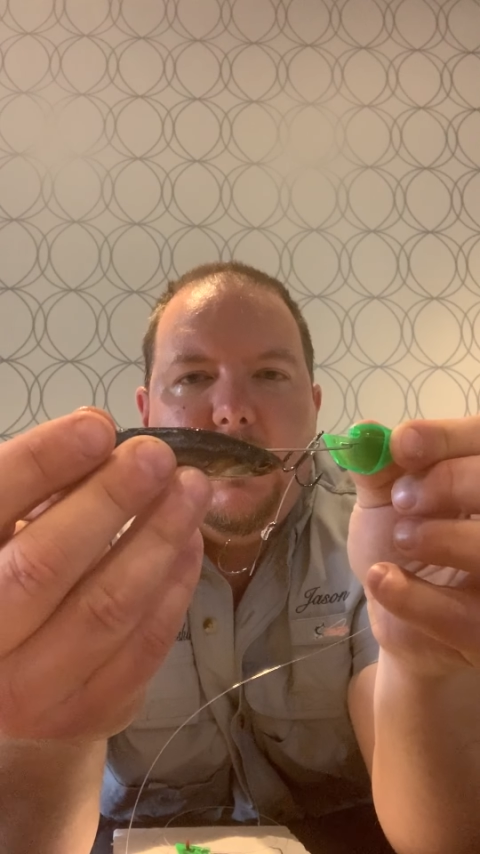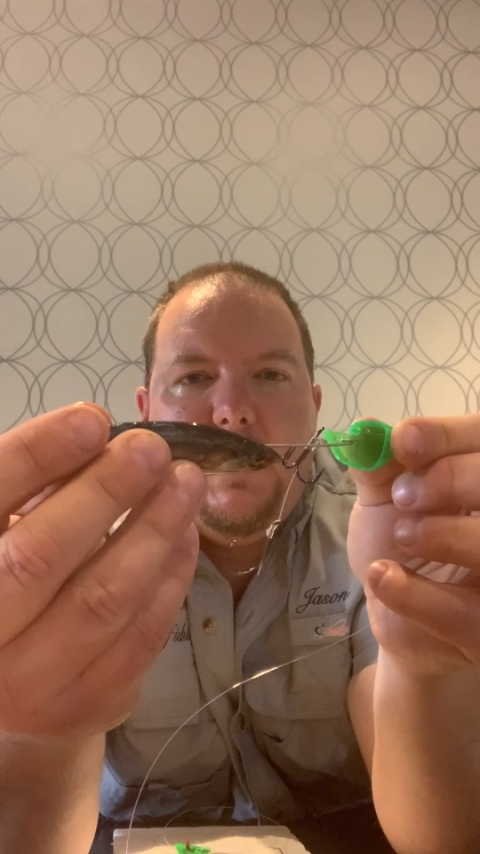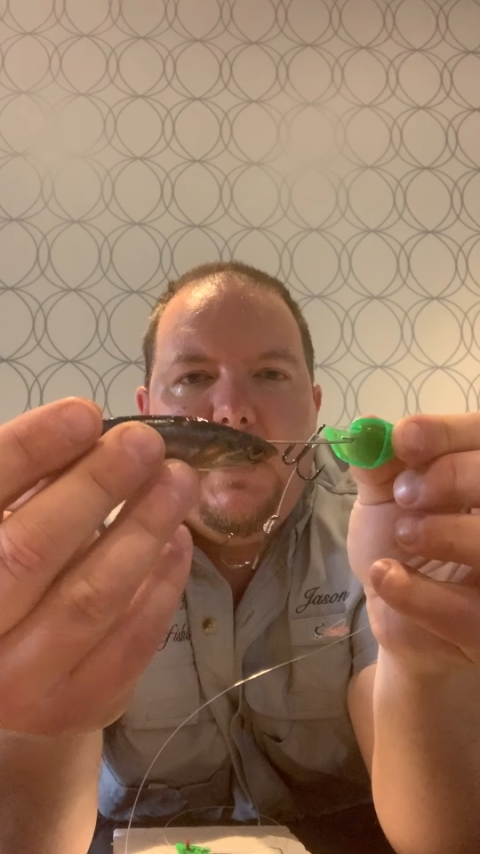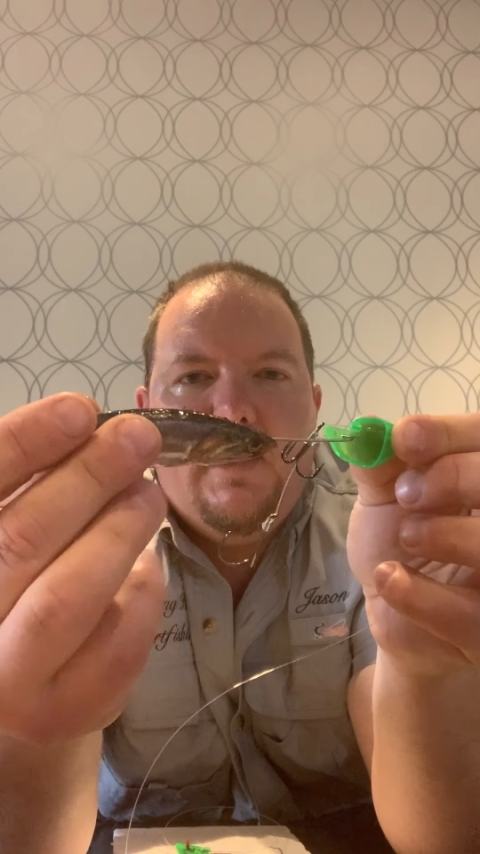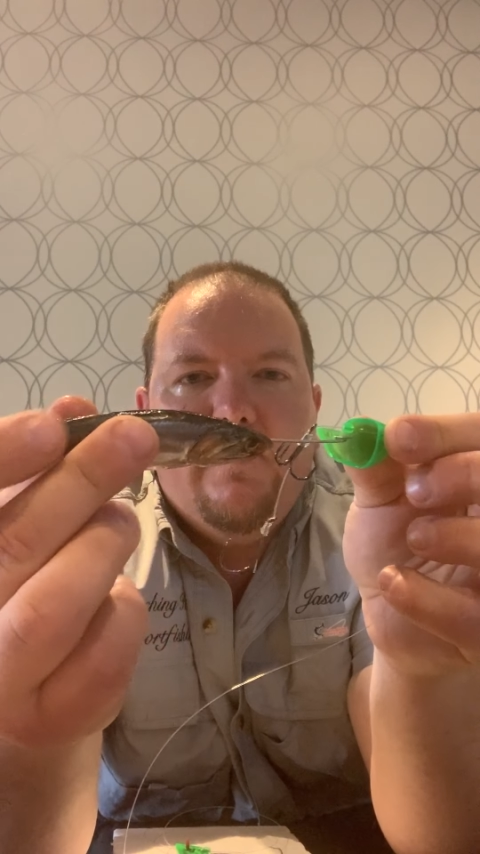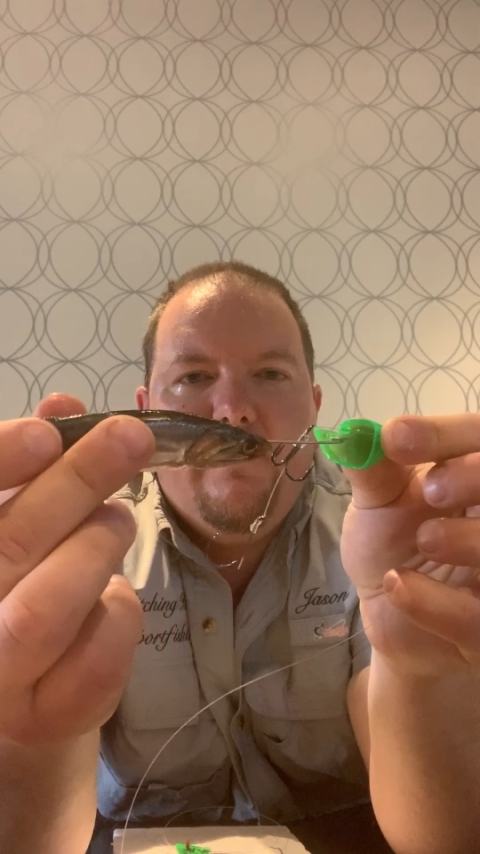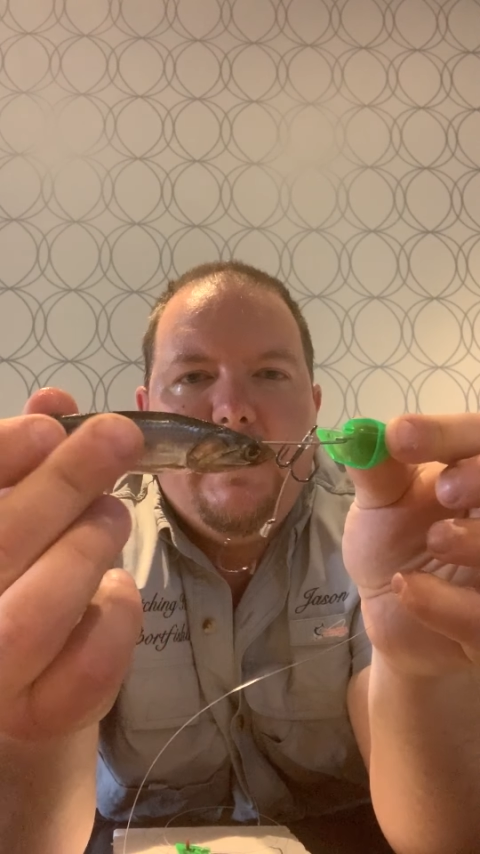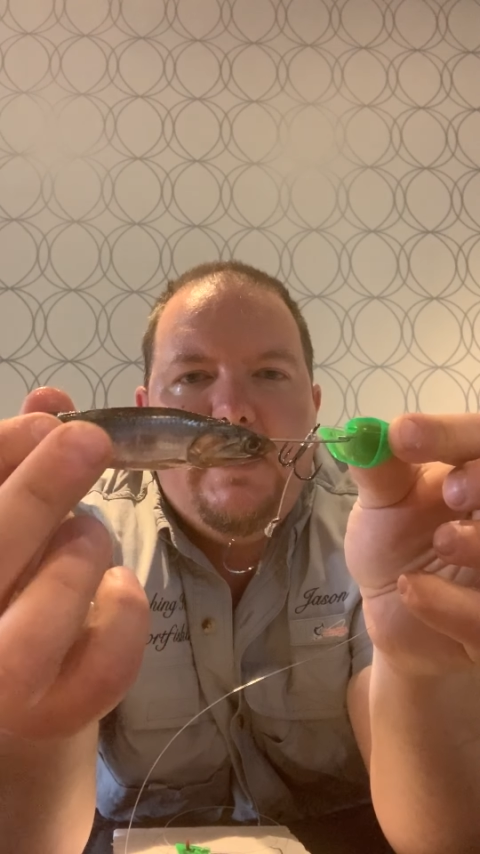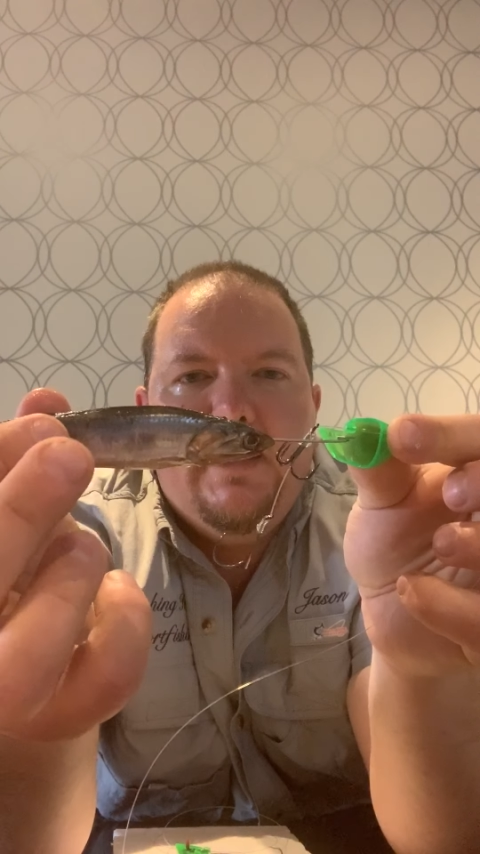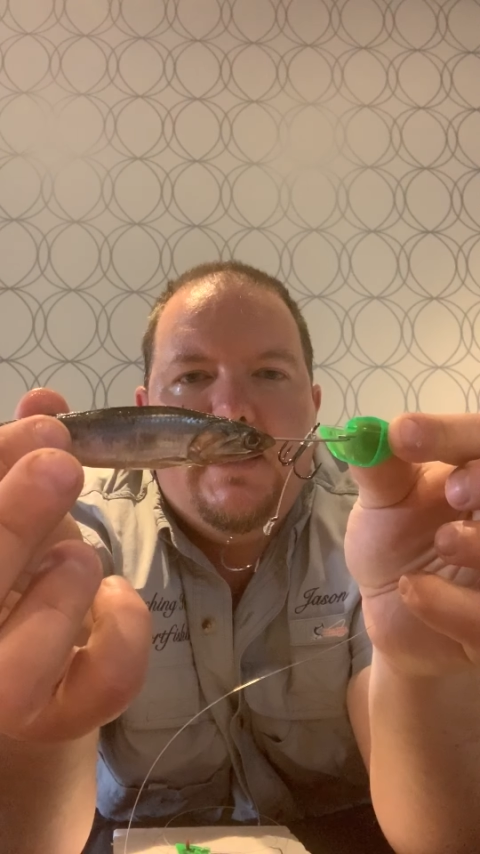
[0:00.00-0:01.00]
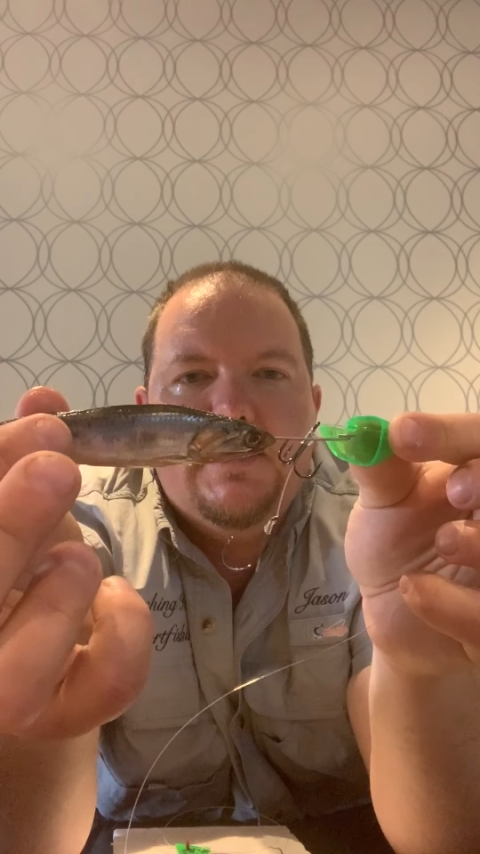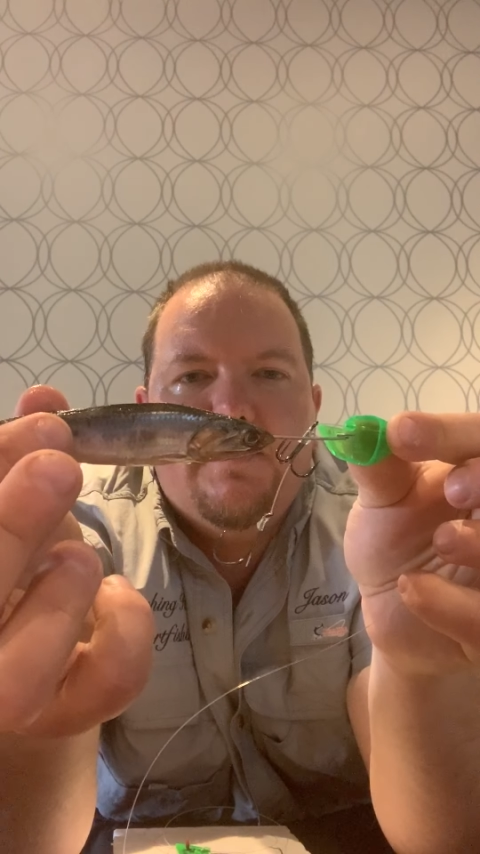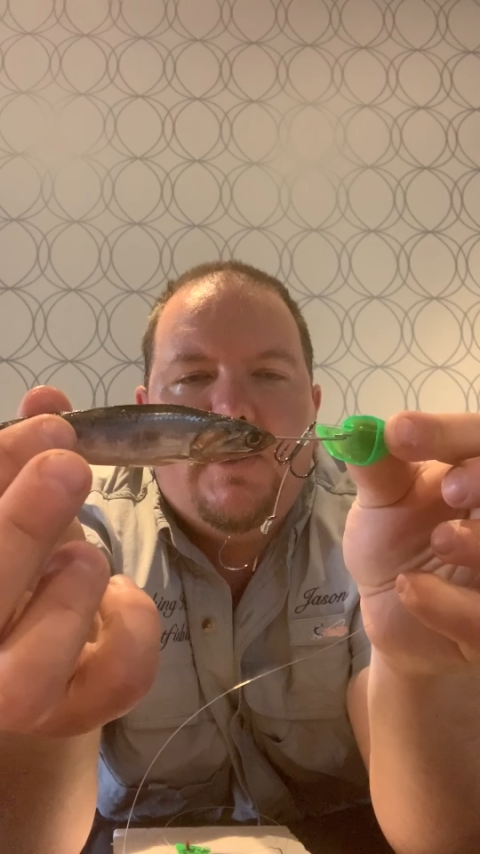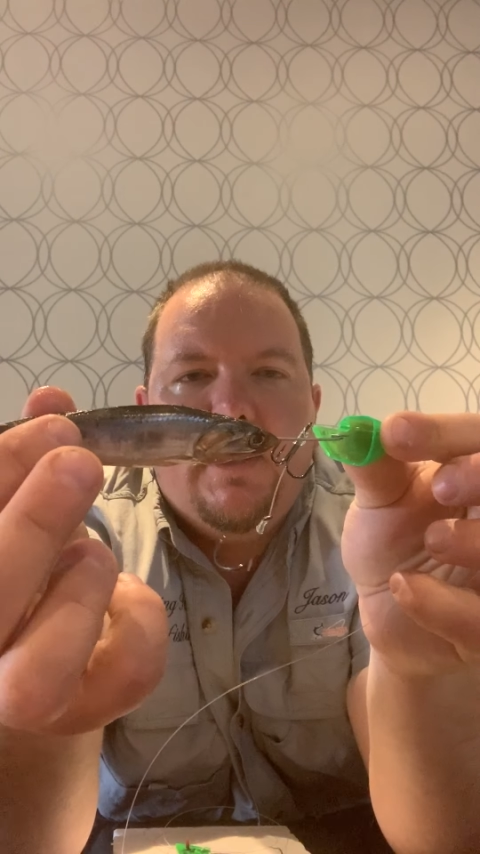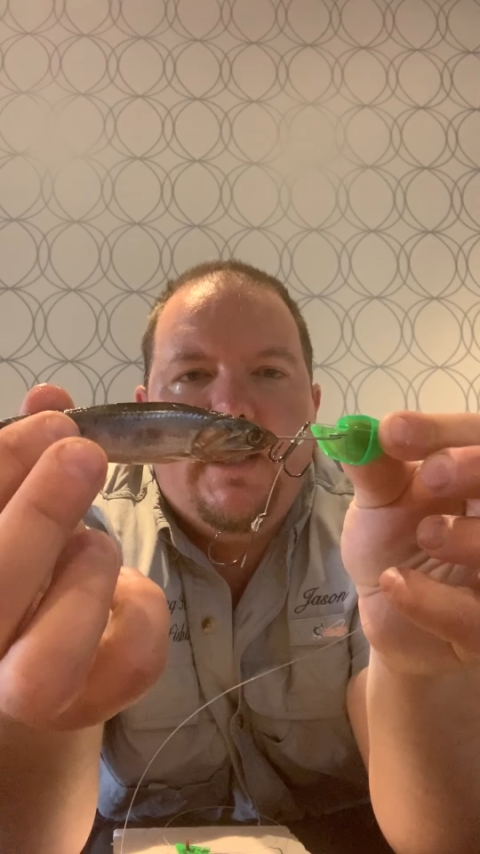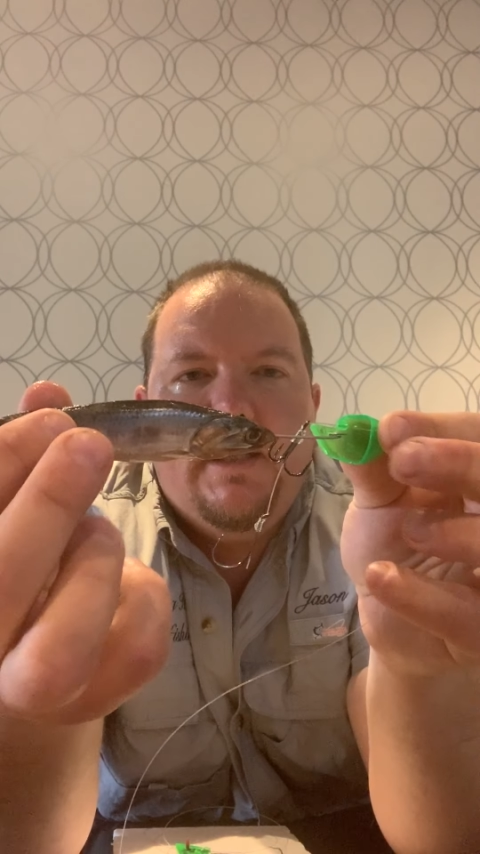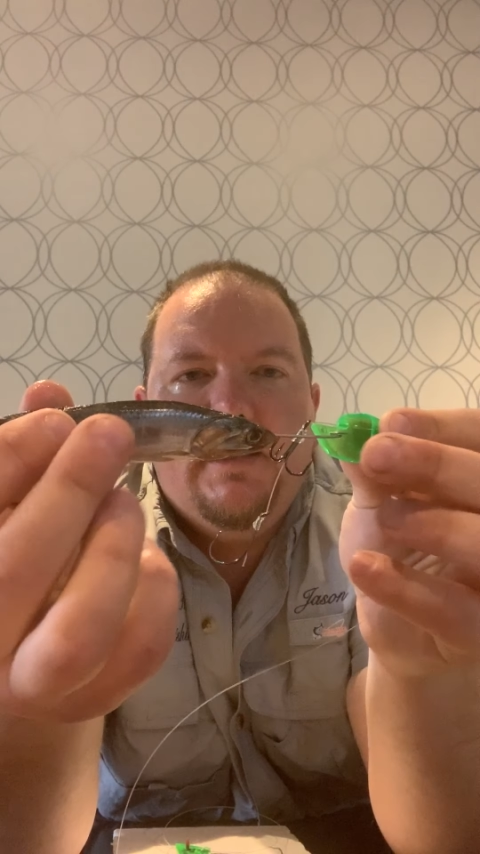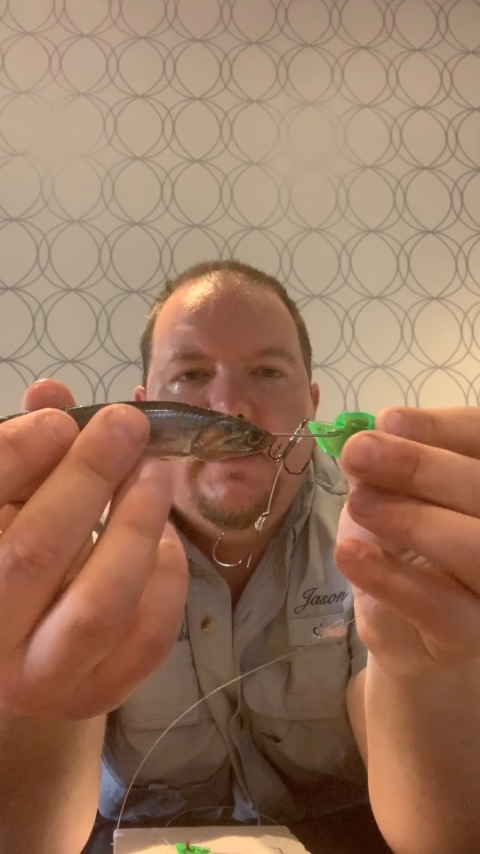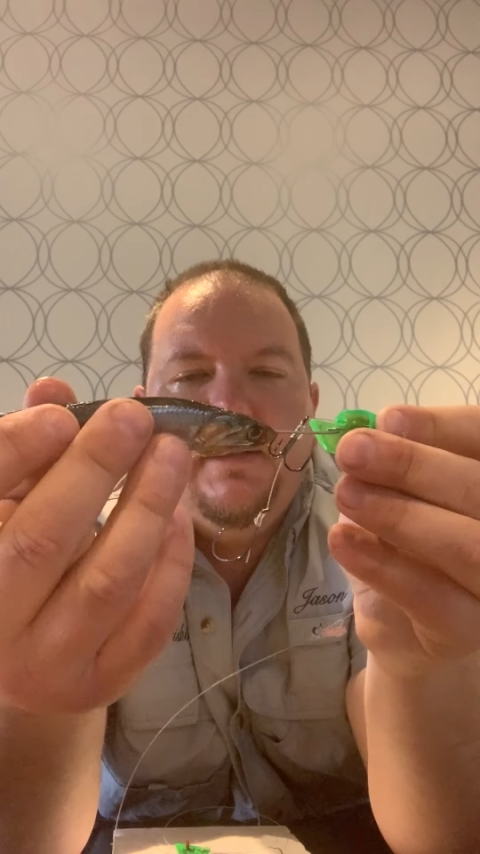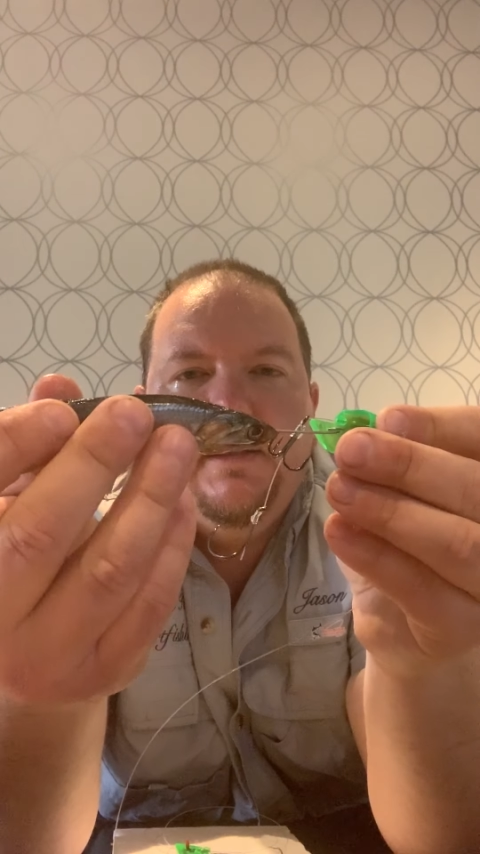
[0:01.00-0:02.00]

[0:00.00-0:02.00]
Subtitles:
and you feed that spine